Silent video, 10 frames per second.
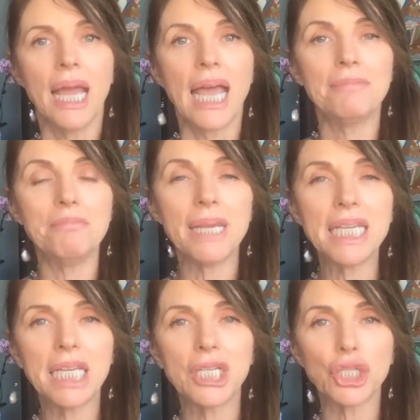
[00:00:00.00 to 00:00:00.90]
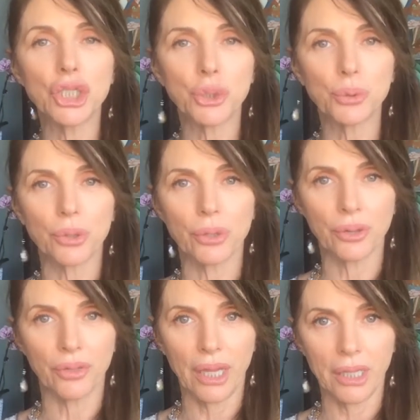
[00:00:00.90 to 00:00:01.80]
and making sure
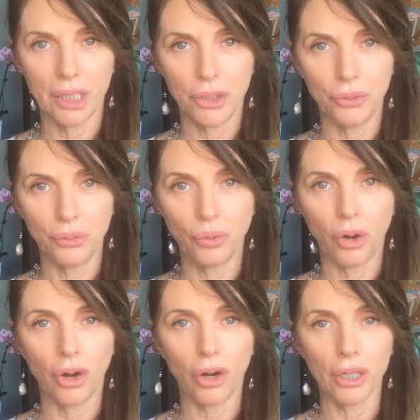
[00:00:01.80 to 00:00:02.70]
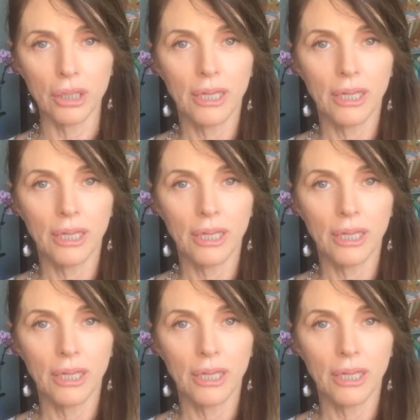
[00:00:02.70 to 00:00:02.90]
that you are